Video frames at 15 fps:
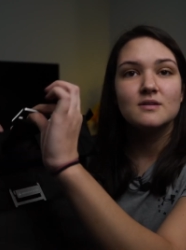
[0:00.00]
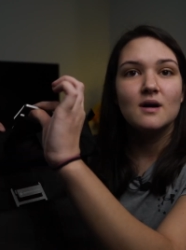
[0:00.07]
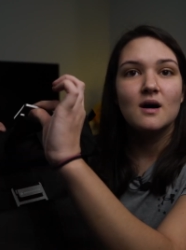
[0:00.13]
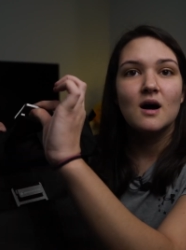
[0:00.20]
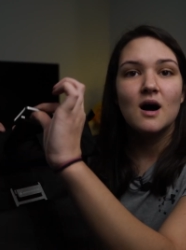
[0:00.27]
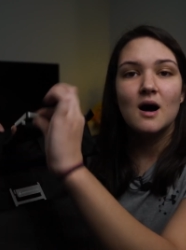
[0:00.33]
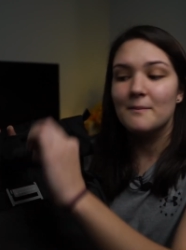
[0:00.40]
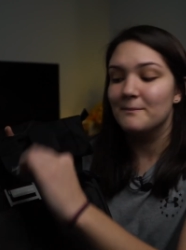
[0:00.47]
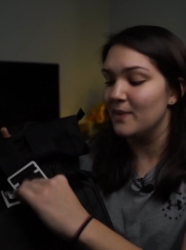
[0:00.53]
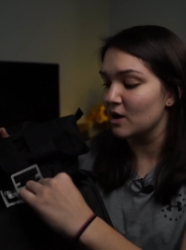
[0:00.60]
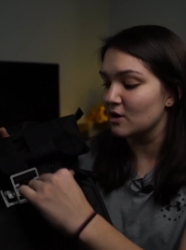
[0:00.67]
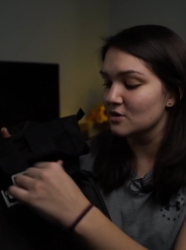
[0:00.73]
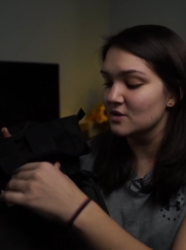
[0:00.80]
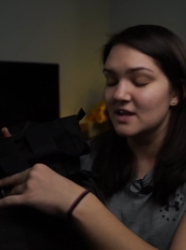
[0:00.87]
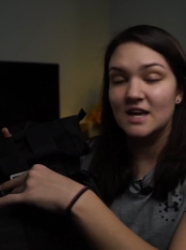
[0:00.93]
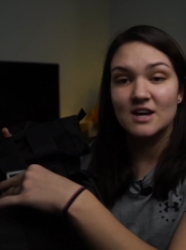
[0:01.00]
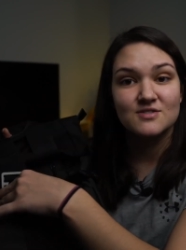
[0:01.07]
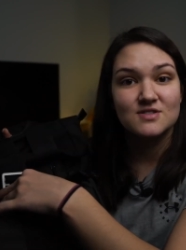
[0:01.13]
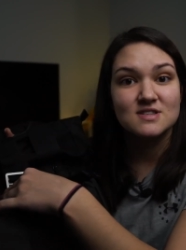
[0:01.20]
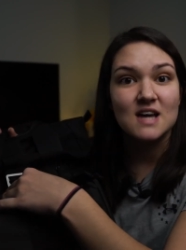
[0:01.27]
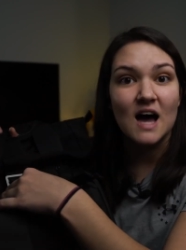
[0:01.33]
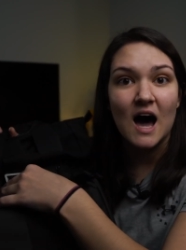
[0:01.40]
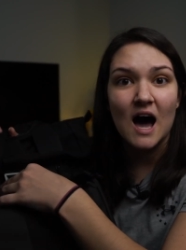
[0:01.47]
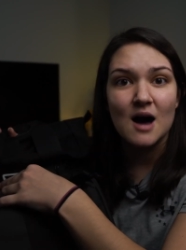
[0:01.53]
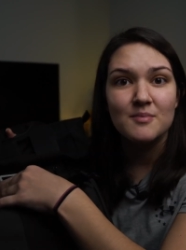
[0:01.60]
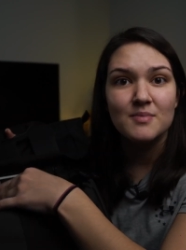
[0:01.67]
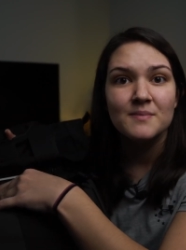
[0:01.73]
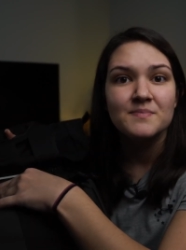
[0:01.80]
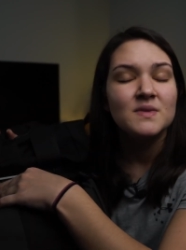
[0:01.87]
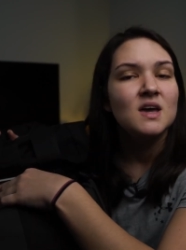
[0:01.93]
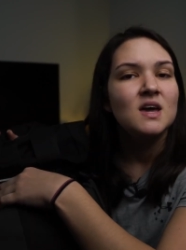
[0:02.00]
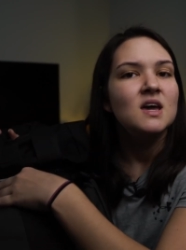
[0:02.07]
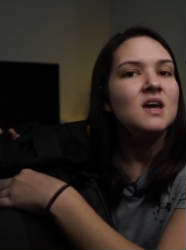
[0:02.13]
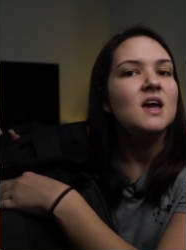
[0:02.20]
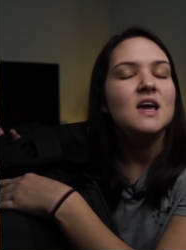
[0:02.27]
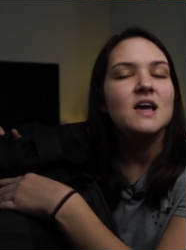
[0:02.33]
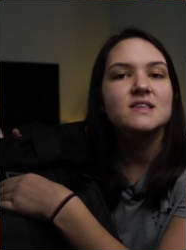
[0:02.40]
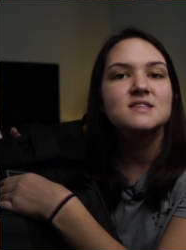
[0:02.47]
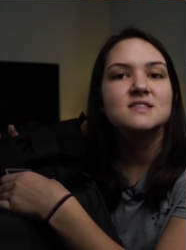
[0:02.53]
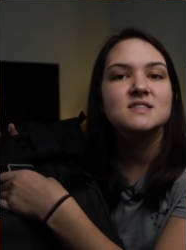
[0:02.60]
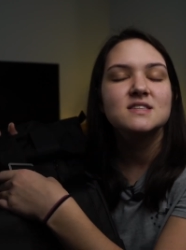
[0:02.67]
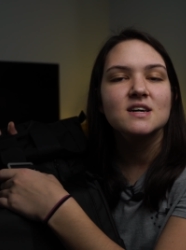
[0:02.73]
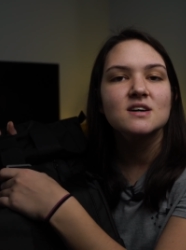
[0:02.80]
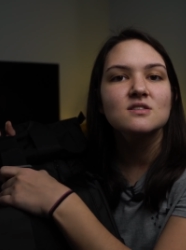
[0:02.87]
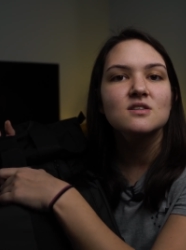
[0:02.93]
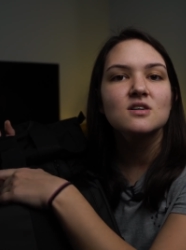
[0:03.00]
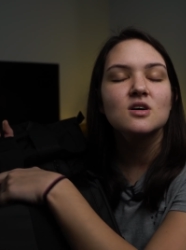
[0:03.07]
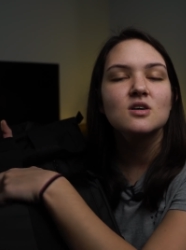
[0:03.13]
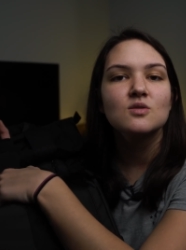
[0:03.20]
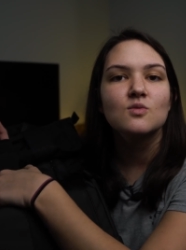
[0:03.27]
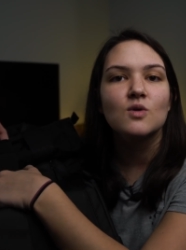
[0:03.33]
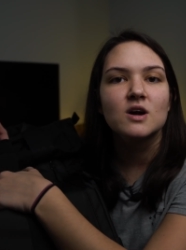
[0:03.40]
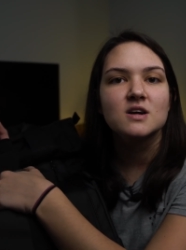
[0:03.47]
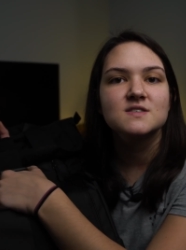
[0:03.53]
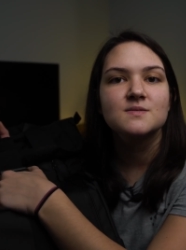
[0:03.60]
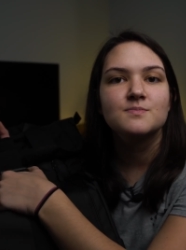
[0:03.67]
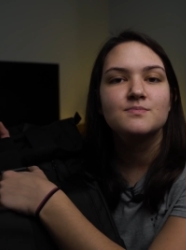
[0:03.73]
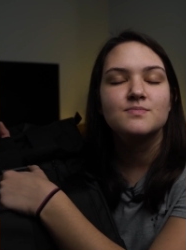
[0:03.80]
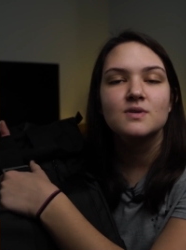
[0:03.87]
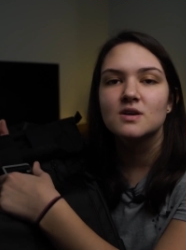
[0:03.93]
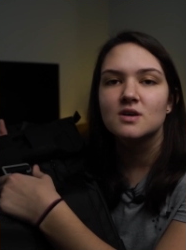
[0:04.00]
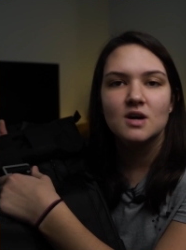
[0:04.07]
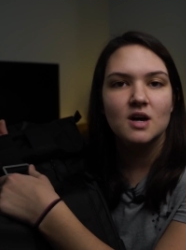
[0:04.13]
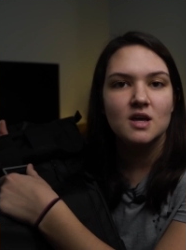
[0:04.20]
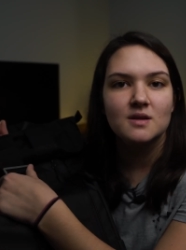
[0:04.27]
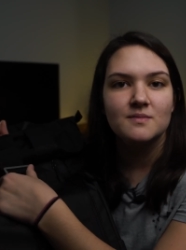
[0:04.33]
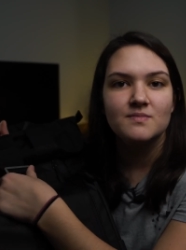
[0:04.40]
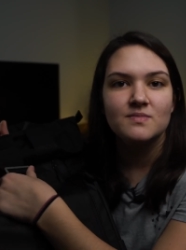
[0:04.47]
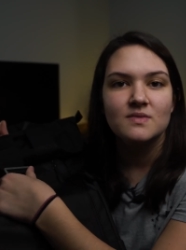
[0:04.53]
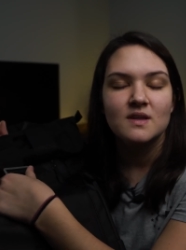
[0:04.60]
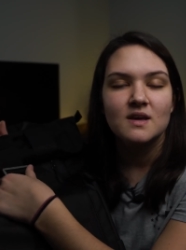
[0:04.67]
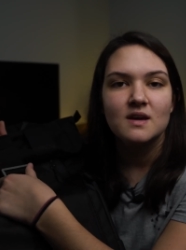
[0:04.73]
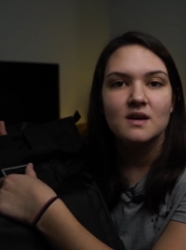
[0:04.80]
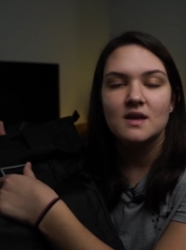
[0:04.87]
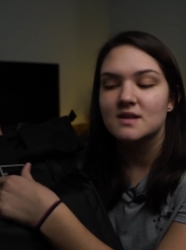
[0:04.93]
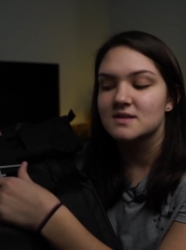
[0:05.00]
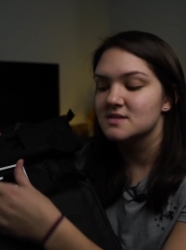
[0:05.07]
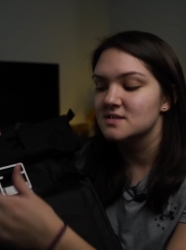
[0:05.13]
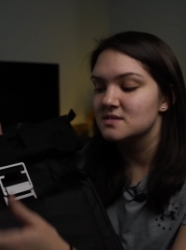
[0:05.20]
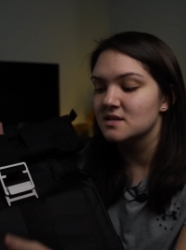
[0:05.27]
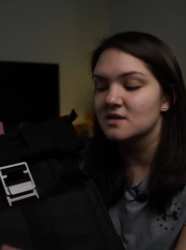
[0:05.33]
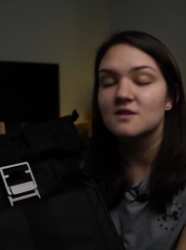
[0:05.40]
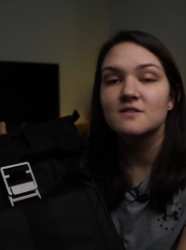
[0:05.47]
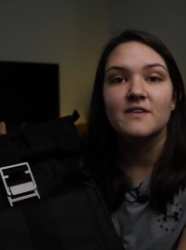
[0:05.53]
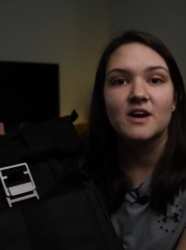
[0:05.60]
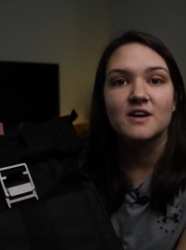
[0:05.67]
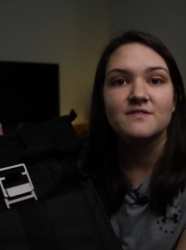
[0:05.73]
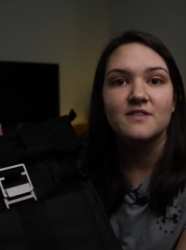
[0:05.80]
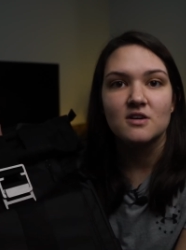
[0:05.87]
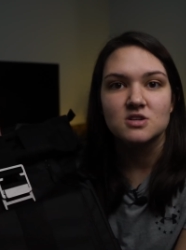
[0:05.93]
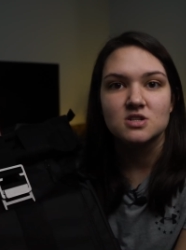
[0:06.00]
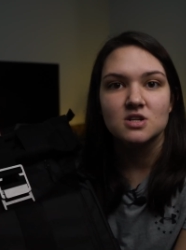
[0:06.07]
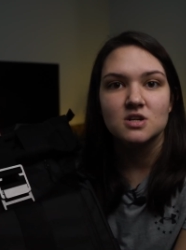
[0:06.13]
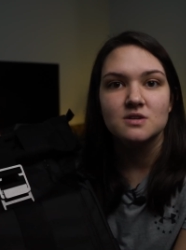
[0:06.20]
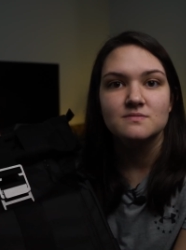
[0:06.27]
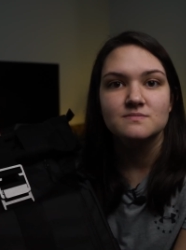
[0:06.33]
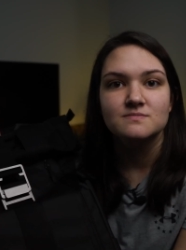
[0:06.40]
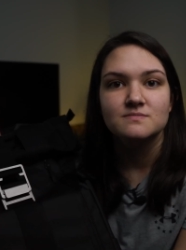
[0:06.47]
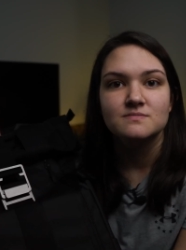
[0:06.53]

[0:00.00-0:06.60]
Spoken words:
buckle here at the top. It still works good, and it's still very functional.